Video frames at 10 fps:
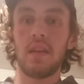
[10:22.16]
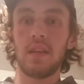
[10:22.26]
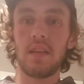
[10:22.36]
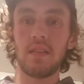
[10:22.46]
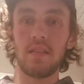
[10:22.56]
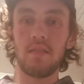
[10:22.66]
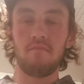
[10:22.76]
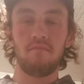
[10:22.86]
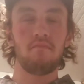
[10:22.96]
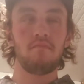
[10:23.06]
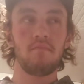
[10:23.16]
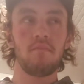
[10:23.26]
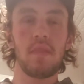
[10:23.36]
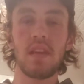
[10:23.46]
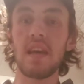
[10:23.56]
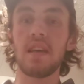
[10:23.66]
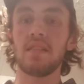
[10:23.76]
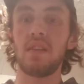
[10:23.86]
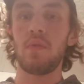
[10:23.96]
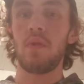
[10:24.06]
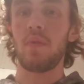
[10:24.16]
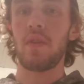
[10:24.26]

a decent yes, it will